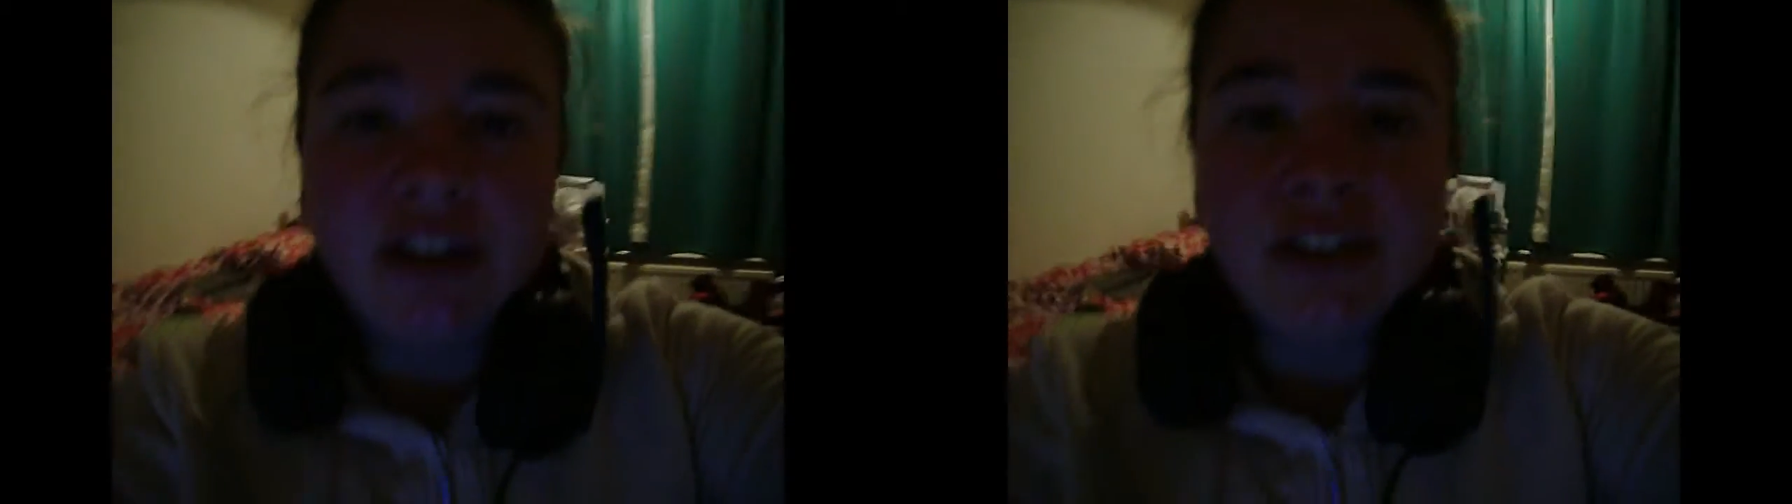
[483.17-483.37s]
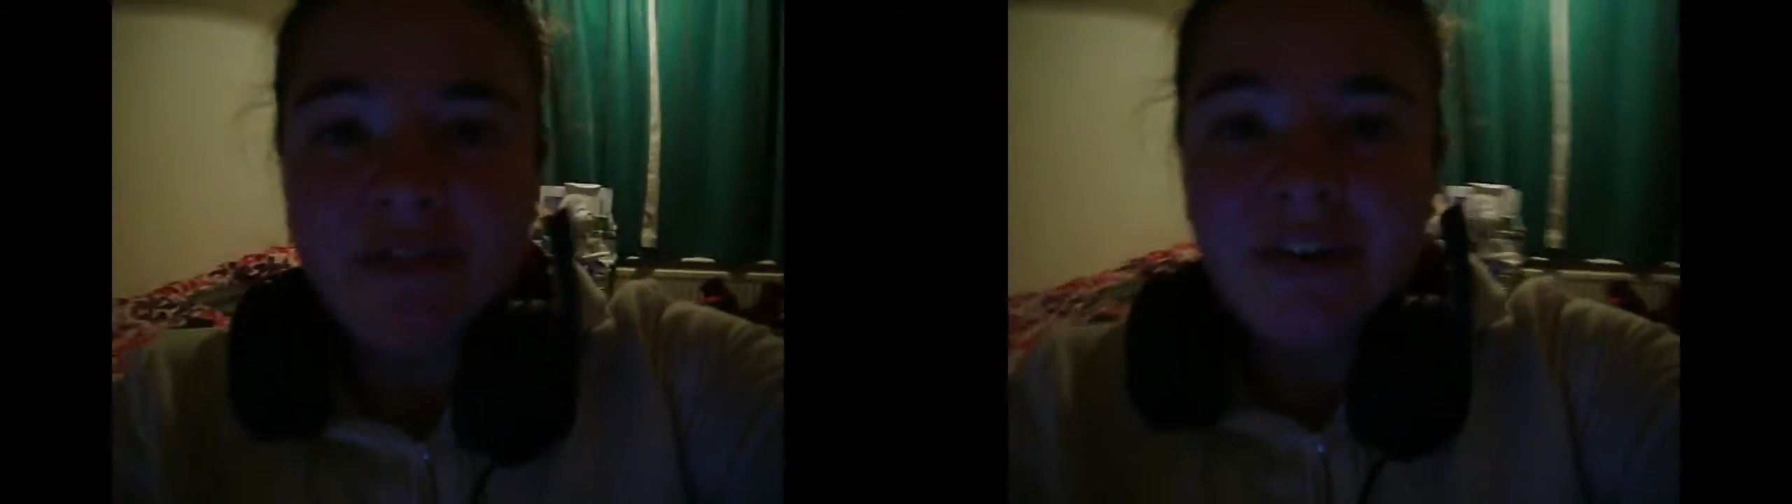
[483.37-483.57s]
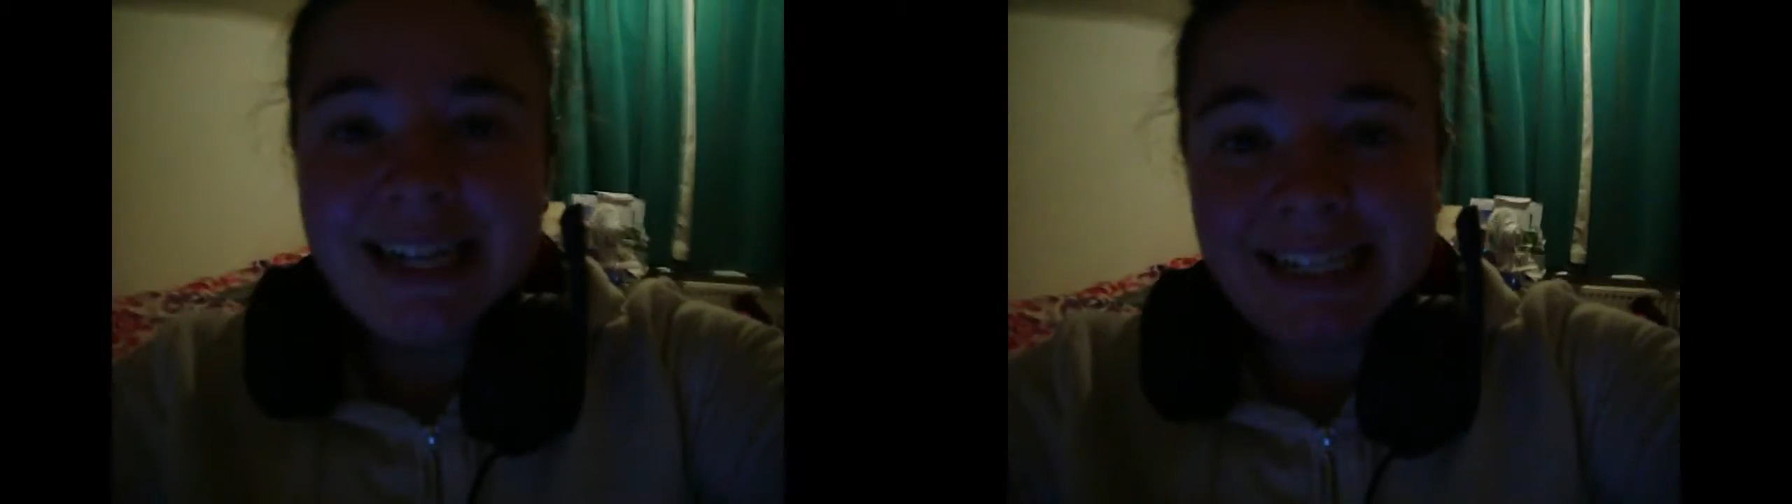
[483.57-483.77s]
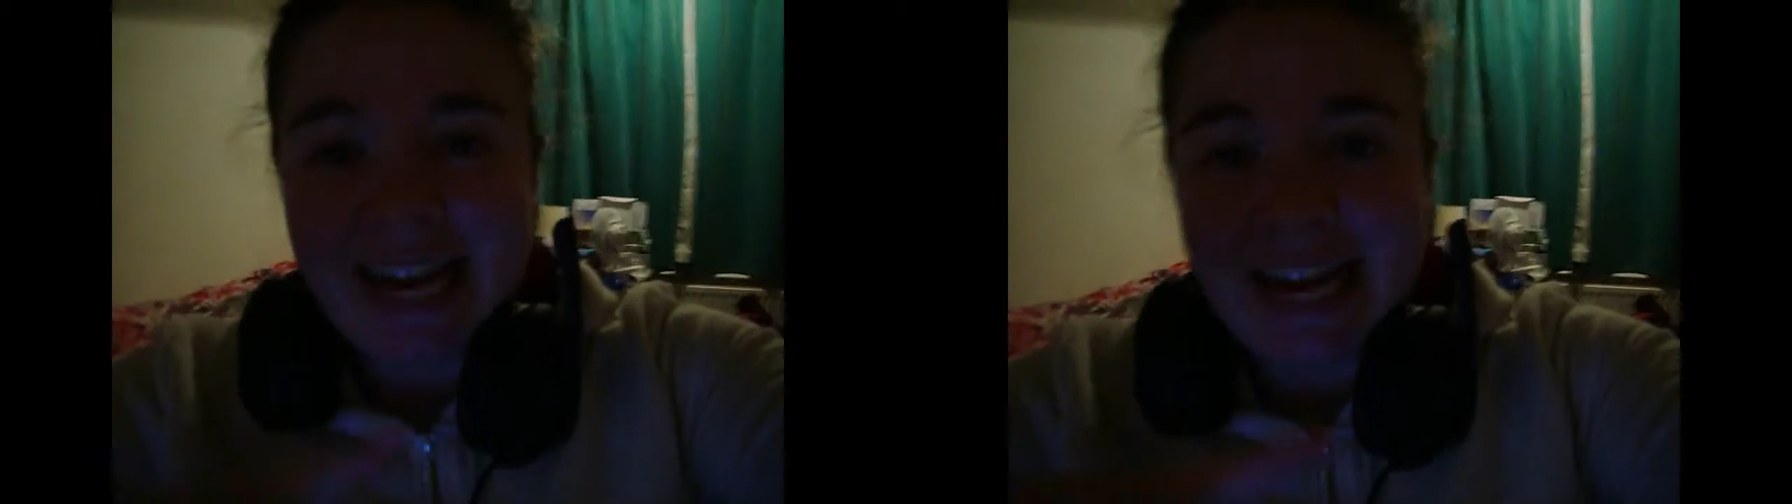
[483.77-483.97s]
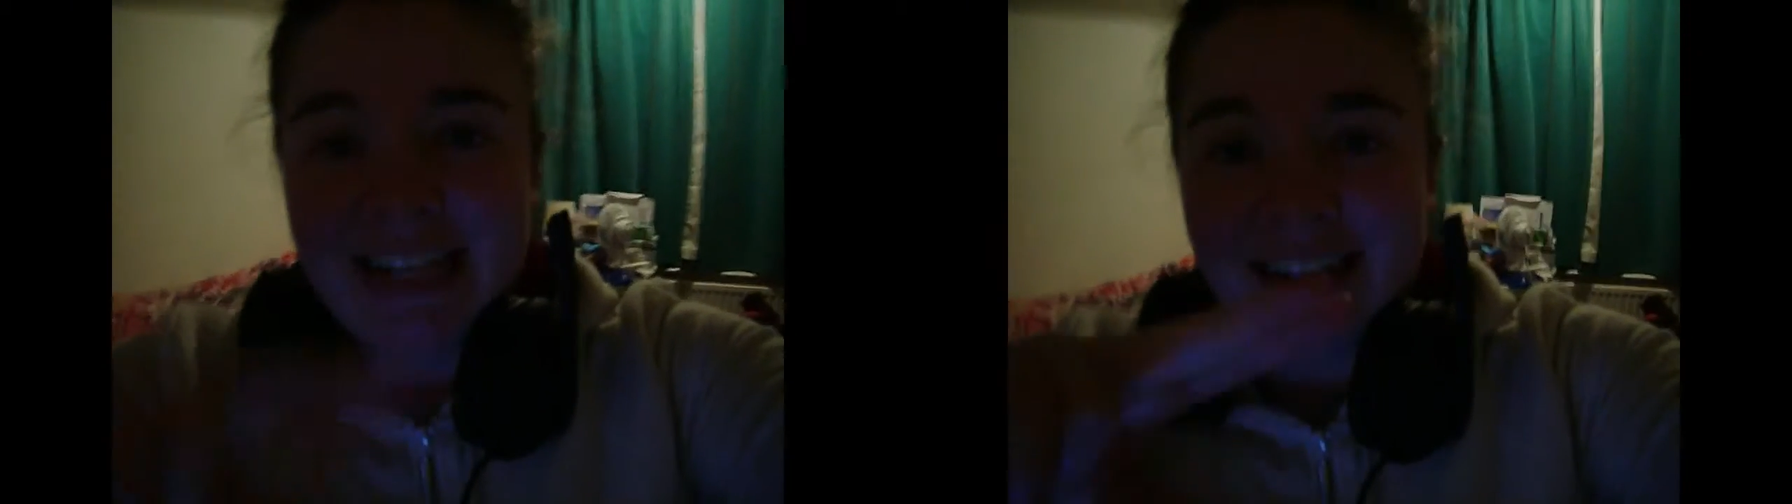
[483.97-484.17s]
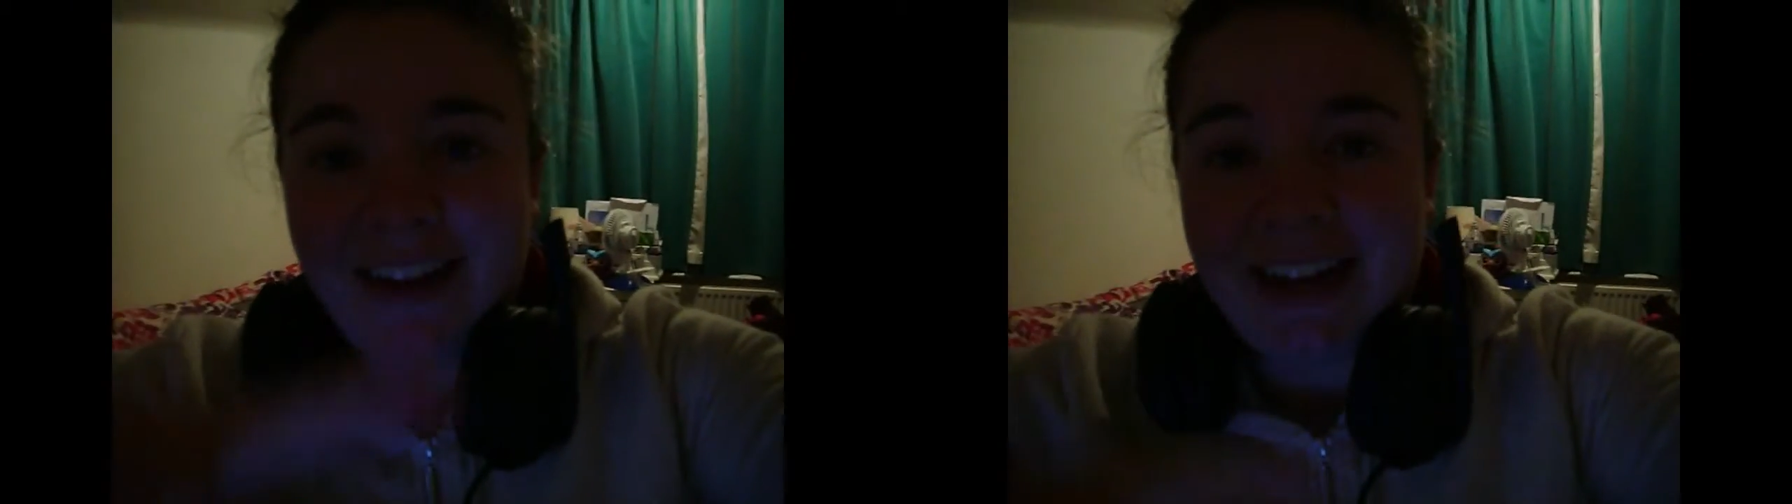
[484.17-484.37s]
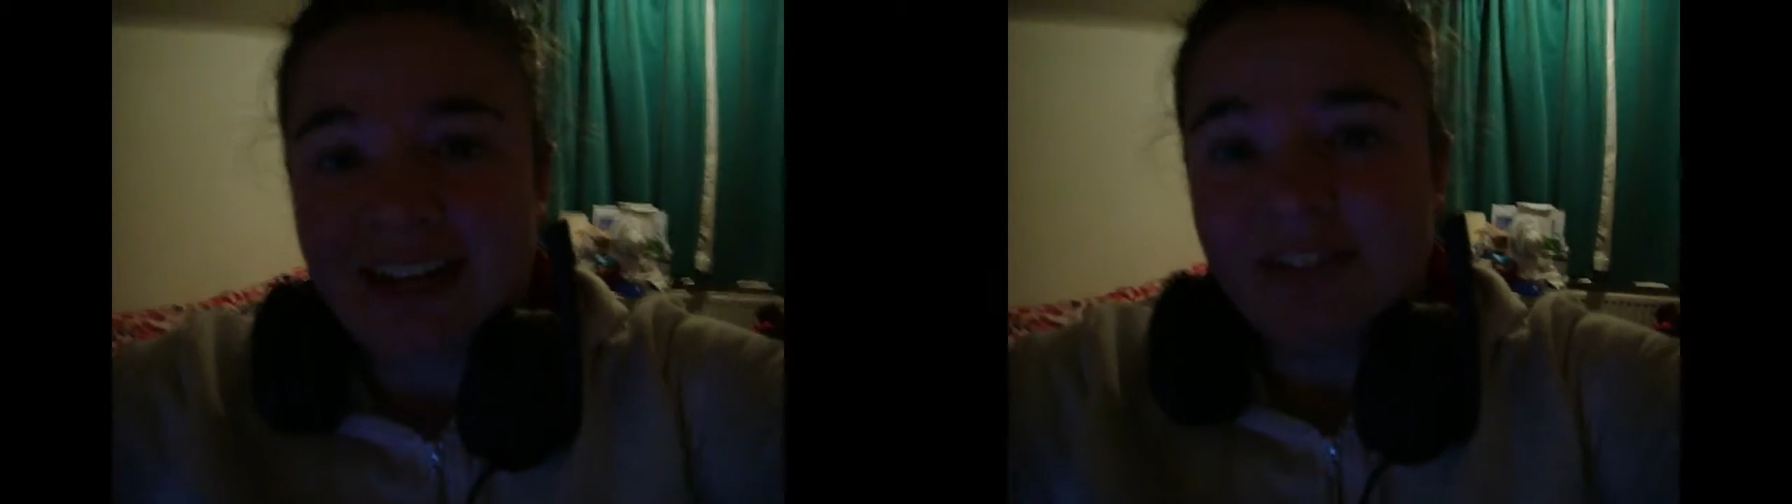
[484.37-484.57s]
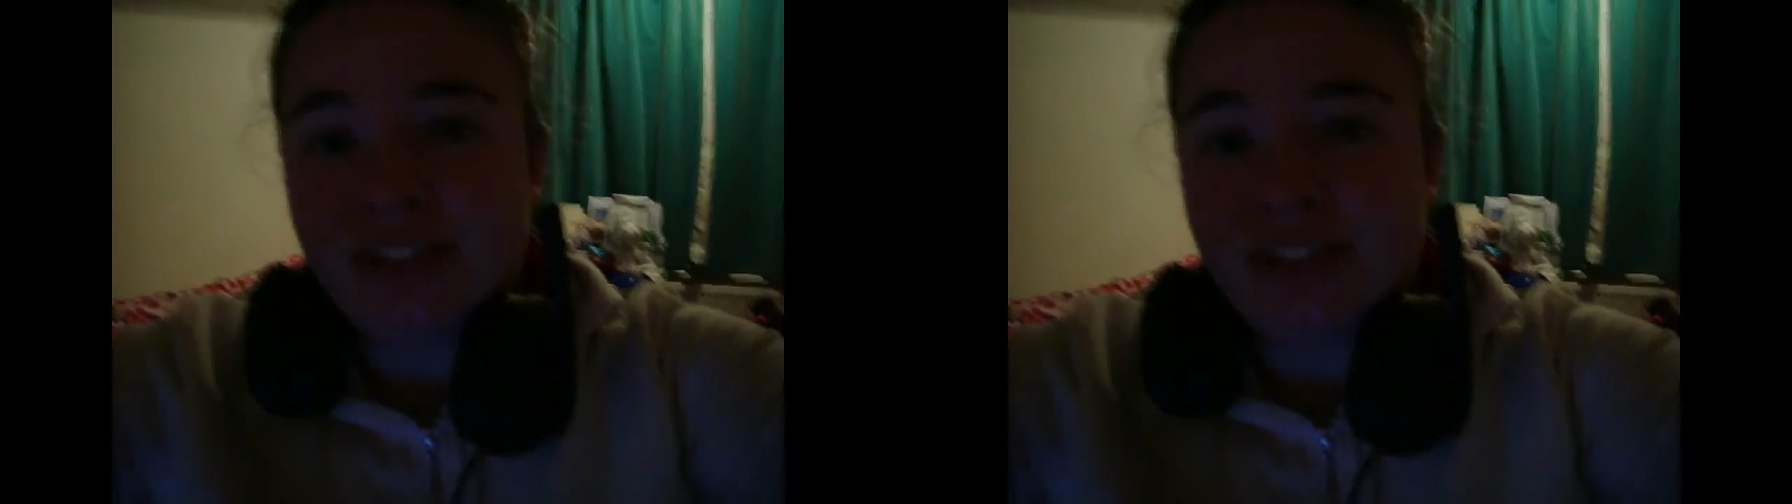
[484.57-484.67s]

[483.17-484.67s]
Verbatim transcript: Don't forget to hit like and